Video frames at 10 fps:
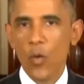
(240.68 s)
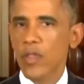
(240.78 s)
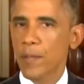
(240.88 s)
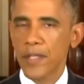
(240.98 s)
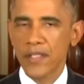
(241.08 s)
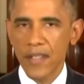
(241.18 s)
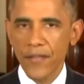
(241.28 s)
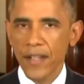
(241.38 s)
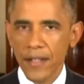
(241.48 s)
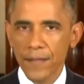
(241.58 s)
or the
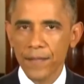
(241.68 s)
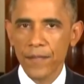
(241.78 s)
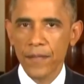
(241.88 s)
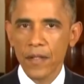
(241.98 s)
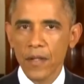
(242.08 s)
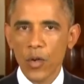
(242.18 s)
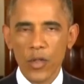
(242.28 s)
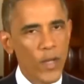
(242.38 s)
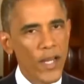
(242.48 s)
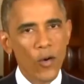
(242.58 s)
Pacific or
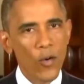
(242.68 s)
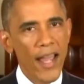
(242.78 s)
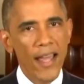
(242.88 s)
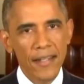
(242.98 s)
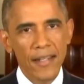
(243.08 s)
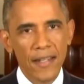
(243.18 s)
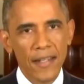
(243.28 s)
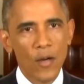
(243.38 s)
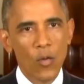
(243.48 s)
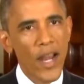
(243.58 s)
the Rio Grande,
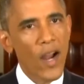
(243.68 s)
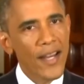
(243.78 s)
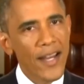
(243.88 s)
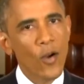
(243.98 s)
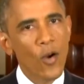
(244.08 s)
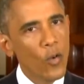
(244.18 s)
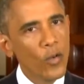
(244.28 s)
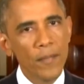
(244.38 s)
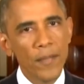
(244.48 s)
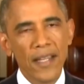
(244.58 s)
we are here
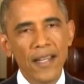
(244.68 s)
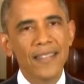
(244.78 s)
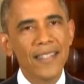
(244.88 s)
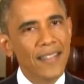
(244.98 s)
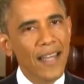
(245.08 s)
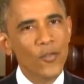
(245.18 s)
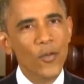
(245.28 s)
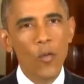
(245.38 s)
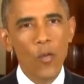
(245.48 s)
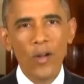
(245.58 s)
only because this
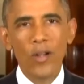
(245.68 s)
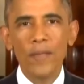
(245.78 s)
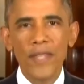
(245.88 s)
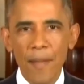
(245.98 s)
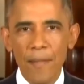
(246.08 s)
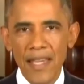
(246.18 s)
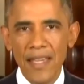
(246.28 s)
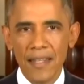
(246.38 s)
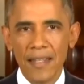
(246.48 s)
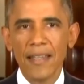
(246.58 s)
country welcomed them
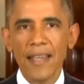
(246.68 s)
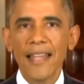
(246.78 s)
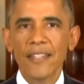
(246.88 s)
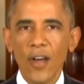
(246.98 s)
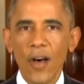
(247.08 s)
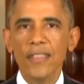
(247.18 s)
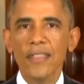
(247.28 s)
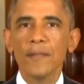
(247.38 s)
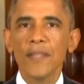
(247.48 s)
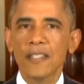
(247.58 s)
in and taught
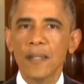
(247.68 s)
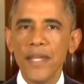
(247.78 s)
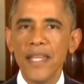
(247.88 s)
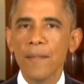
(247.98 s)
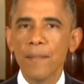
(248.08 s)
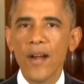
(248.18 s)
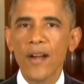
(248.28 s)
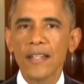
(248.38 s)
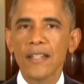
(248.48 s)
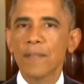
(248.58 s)
them that to be an
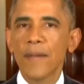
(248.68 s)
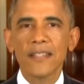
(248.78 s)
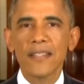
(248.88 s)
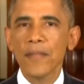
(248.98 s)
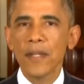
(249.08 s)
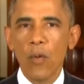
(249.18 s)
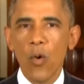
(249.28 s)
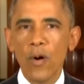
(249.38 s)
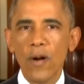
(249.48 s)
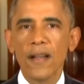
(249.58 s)
American is about something
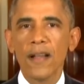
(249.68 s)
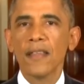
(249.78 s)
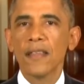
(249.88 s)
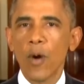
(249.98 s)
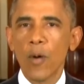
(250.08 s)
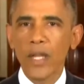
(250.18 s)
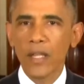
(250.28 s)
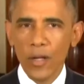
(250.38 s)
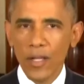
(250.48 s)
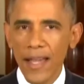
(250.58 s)
more than what we
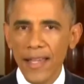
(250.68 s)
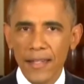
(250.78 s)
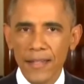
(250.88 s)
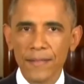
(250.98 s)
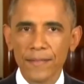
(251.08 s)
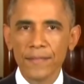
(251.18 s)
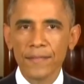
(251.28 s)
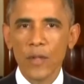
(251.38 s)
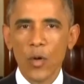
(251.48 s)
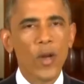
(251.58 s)
look like
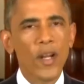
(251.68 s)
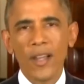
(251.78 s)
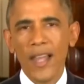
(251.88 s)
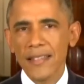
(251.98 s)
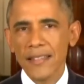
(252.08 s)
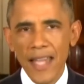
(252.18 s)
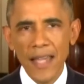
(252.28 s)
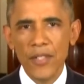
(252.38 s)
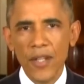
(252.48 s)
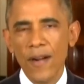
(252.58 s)
or what our last
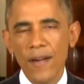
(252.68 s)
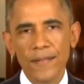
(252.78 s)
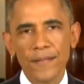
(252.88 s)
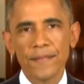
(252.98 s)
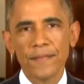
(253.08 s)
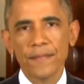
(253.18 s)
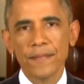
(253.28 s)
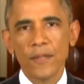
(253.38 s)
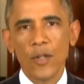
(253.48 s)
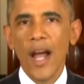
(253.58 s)
names are
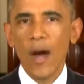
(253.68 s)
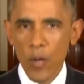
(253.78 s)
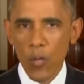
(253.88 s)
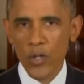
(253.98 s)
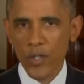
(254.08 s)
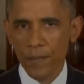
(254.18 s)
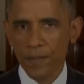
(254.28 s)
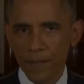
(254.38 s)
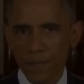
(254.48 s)
or how we worship.